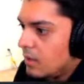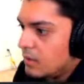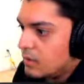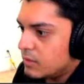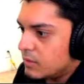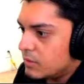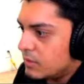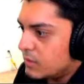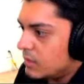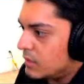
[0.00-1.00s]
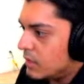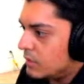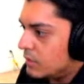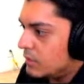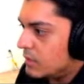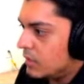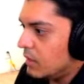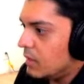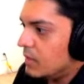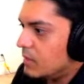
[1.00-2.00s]
So instead of using
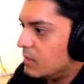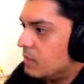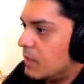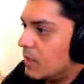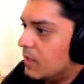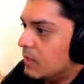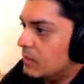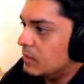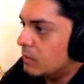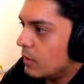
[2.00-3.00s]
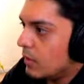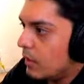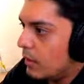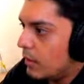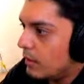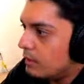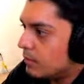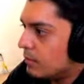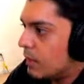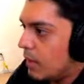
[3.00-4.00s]
this mechanism right here,
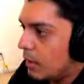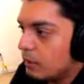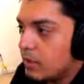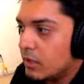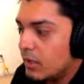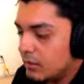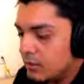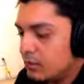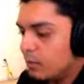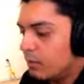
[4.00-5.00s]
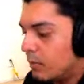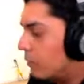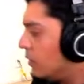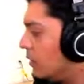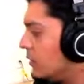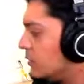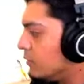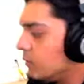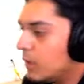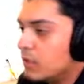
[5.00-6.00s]
we realized that
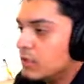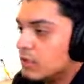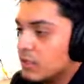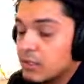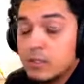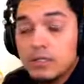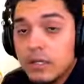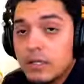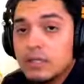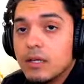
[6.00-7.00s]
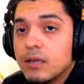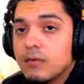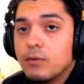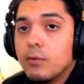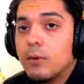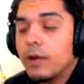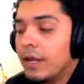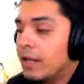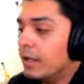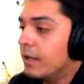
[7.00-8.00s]
we could just exchange that for
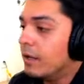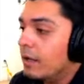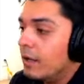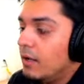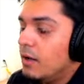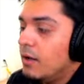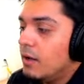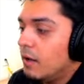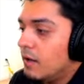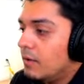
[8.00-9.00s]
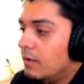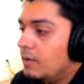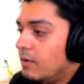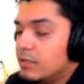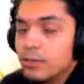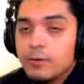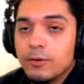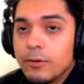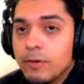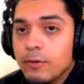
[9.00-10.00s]
a
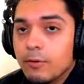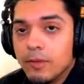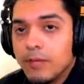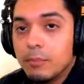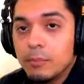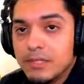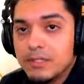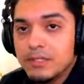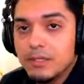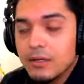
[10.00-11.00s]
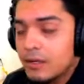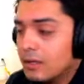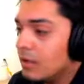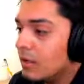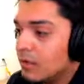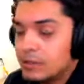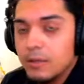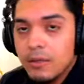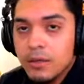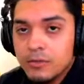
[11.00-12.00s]
solenoid, or like a piston,
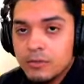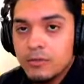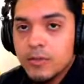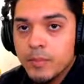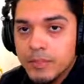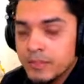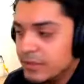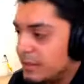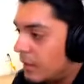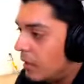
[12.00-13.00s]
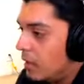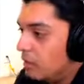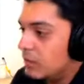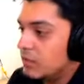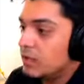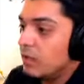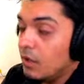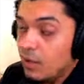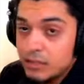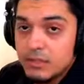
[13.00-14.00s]
electrically controlled piston, which is a
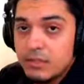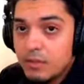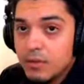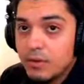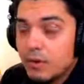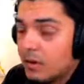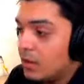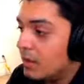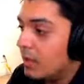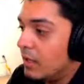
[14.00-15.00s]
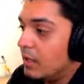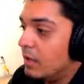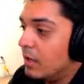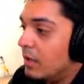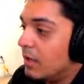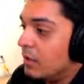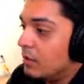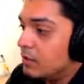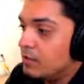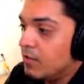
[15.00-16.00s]
lot simpler than
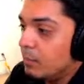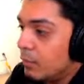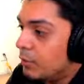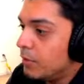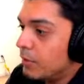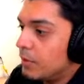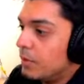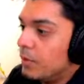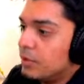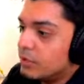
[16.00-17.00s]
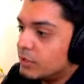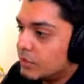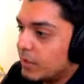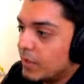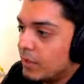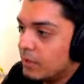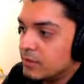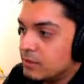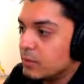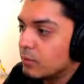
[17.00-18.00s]
using a motor and a string and
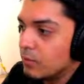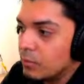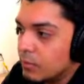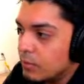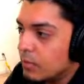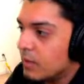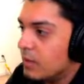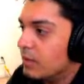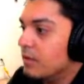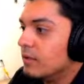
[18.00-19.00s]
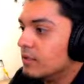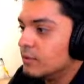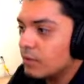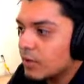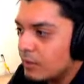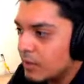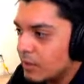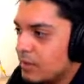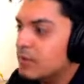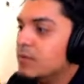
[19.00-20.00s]
some sort of pulley and then a spring
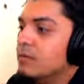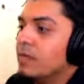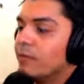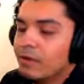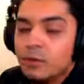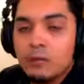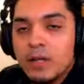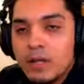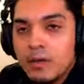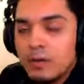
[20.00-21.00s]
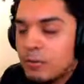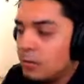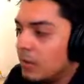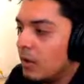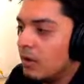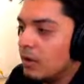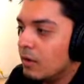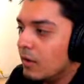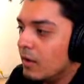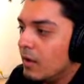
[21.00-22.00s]
mechanism, and then we have to reload
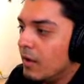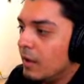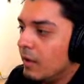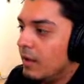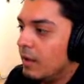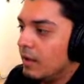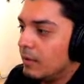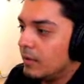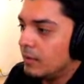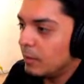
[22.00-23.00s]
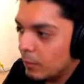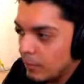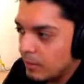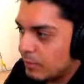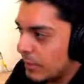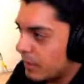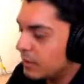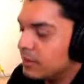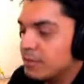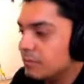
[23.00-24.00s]
and load the
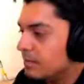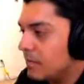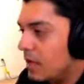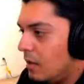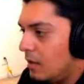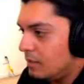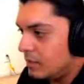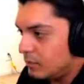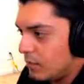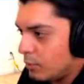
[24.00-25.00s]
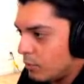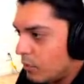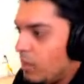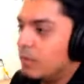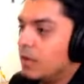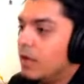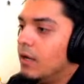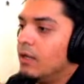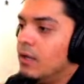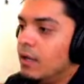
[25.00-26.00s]
mechanism, which is way more complicated
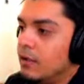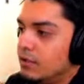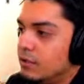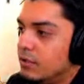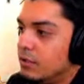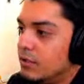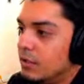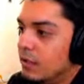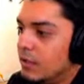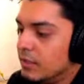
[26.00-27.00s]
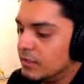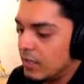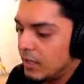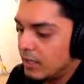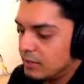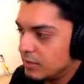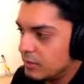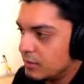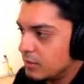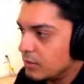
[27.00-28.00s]
than just using this as just
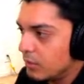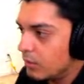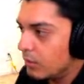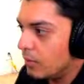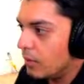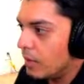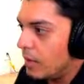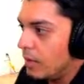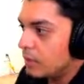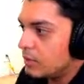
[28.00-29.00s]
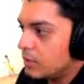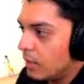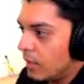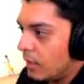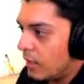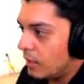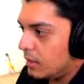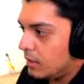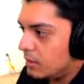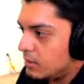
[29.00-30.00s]
a solenoid. So I kind of
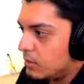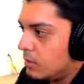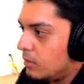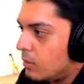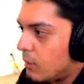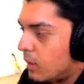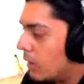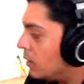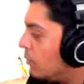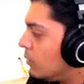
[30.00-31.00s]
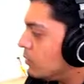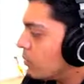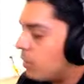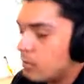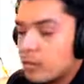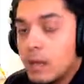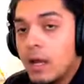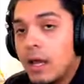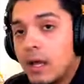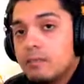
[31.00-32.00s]
like the solenoid idea. The only problem that I
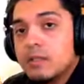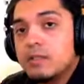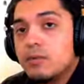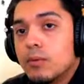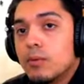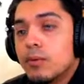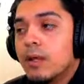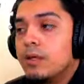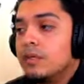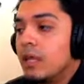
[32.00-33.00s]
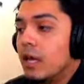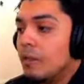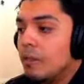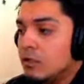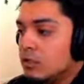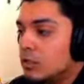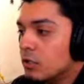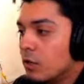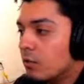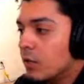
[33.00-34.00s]
have with the solenoid is that I'm not
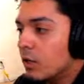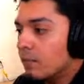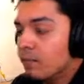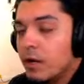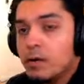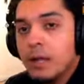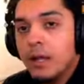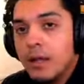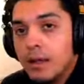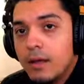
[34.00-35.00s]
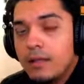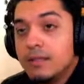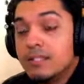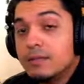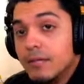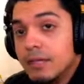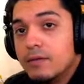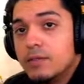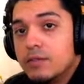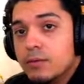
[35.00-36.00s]
sure if we could vary the speed of the
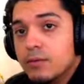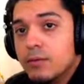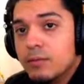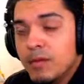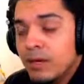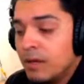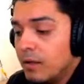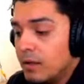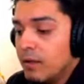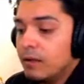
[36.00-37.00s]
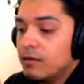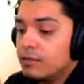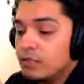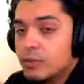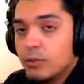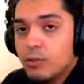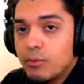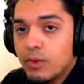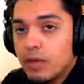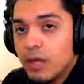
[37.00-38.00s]
solenoid, meaning the stroke
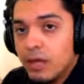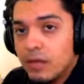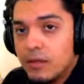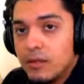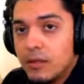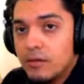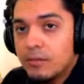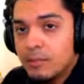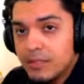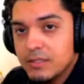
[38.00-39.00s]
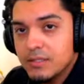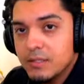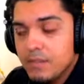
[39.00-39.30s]
length of the piston.